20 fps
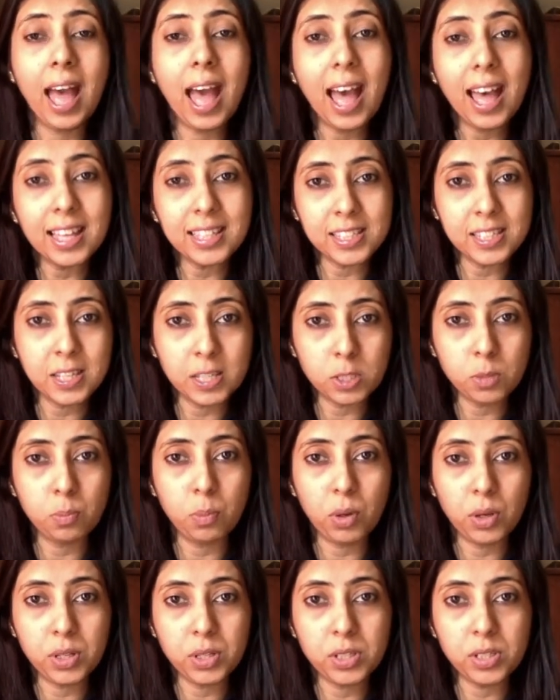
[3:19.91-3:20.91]
Has this
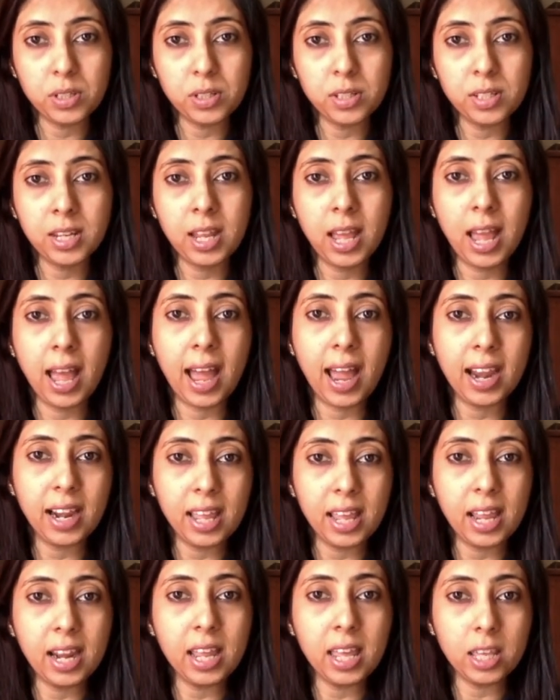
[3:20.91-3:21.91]
person had
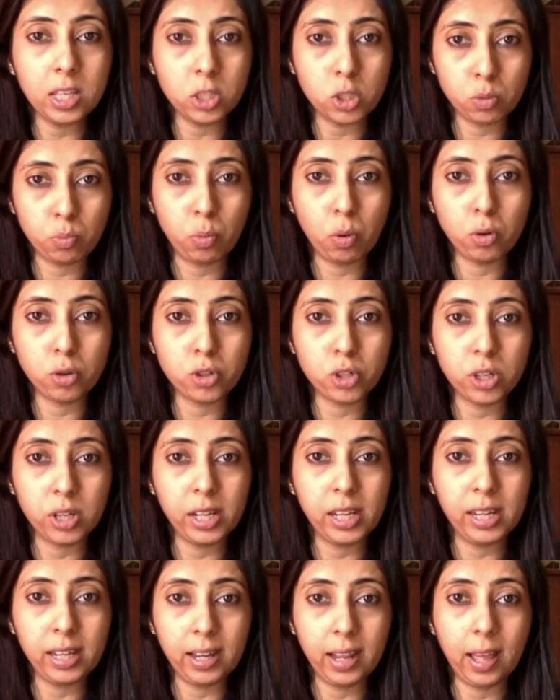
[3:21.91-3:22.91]
any exposure
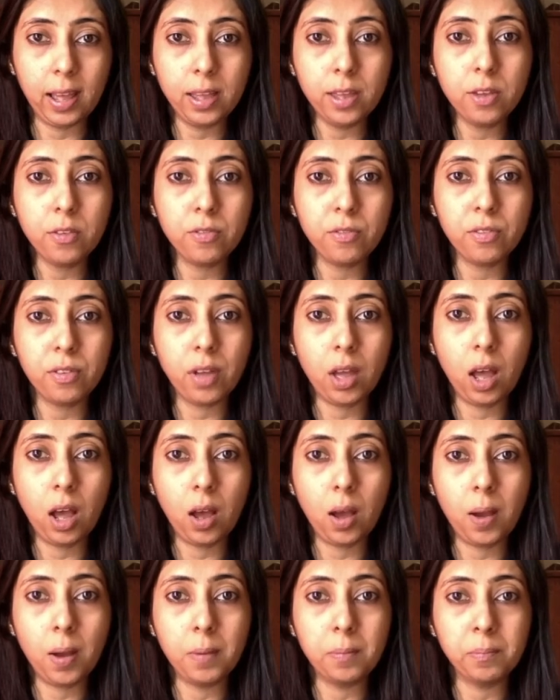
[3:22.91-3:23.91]
in
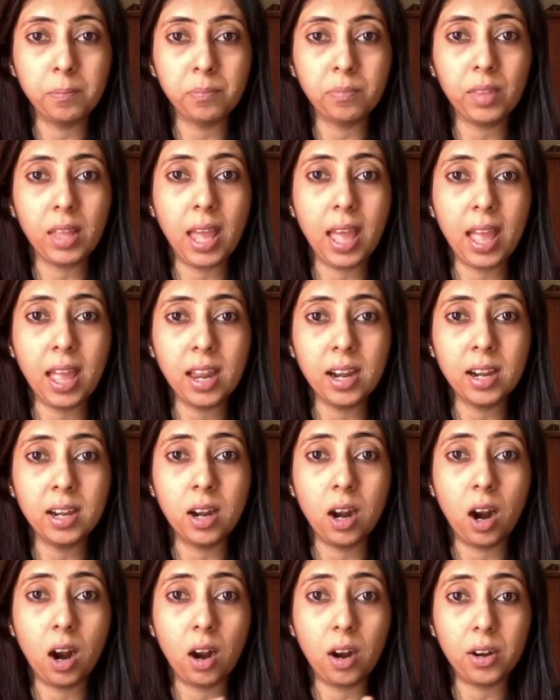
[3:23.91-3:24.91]
life, and
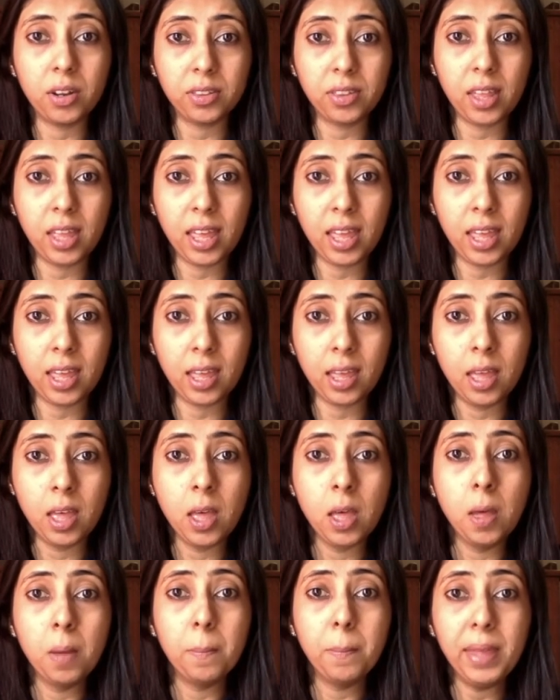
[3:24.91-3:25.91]
are they
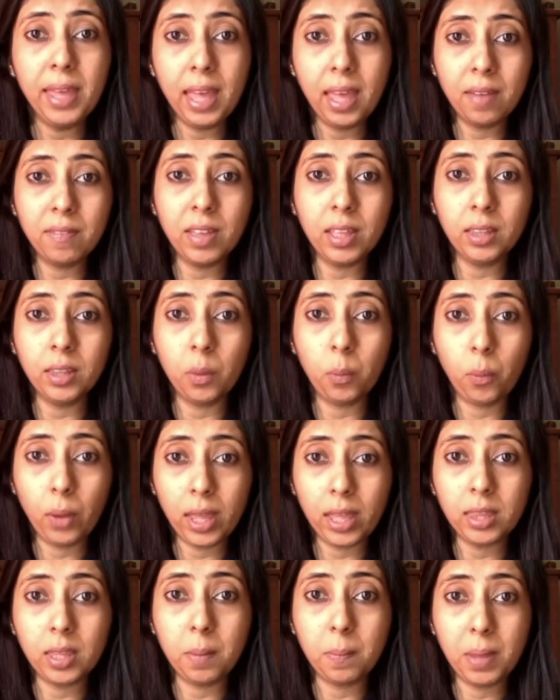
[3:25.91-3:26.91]
behaving the
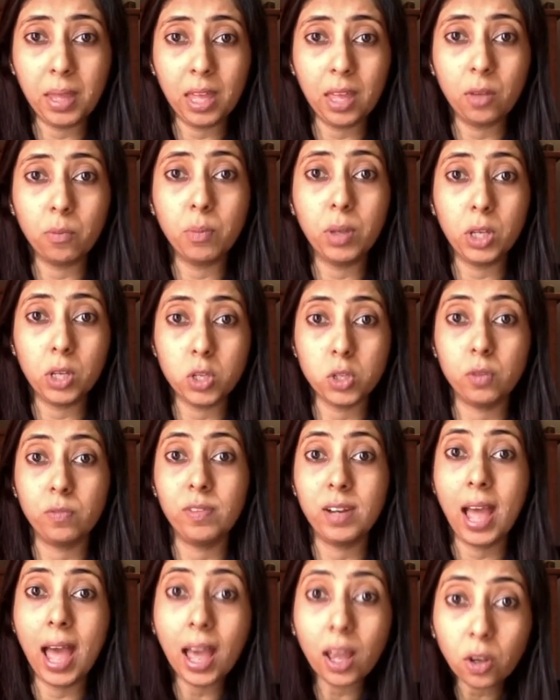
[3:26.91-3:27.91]
way they behave because of
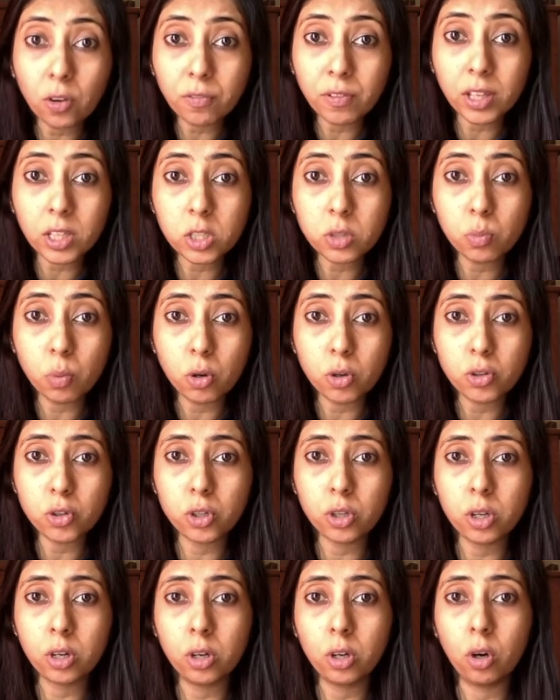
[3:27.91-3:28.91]
lack of
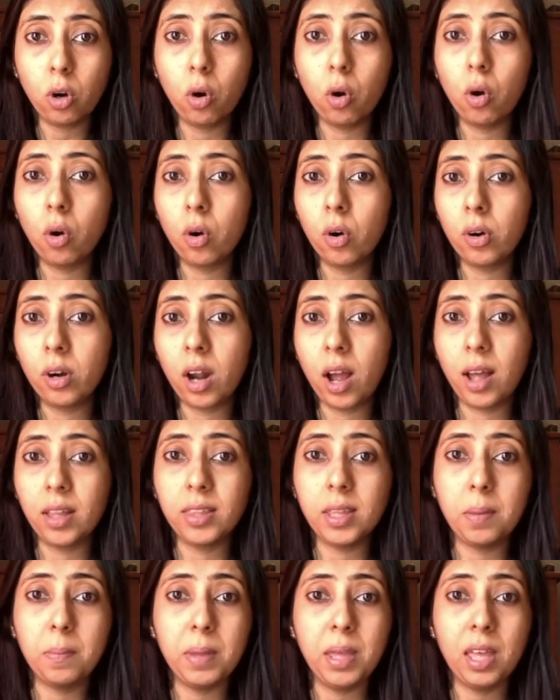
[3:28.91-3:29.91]
exposure, or are
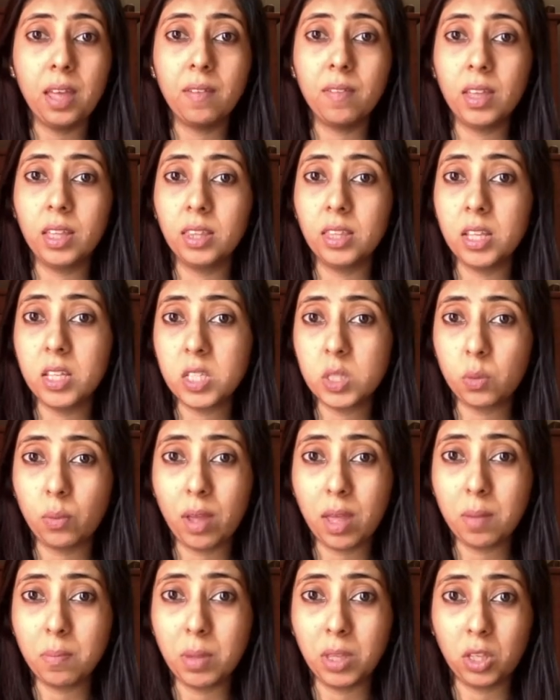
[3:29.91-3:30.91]
they behaving this
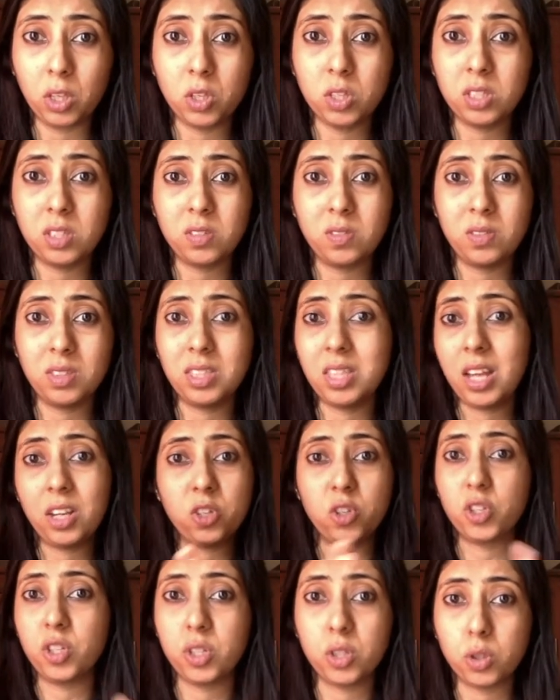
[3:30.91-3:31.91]
way because
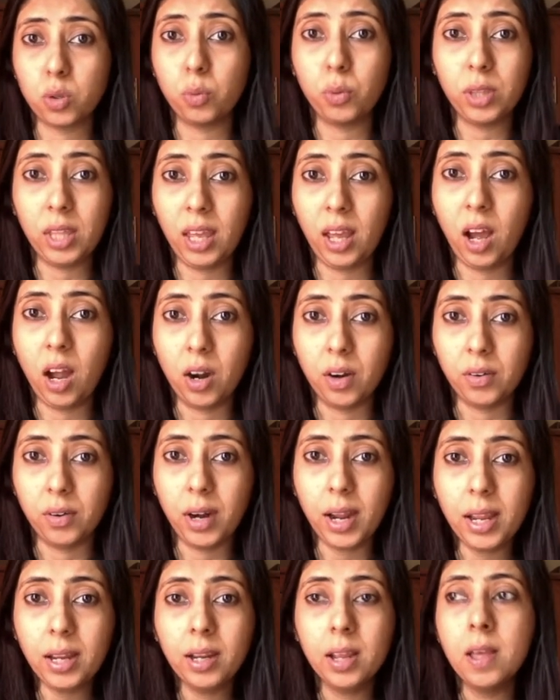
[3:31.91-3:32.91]
that's just who they are, right?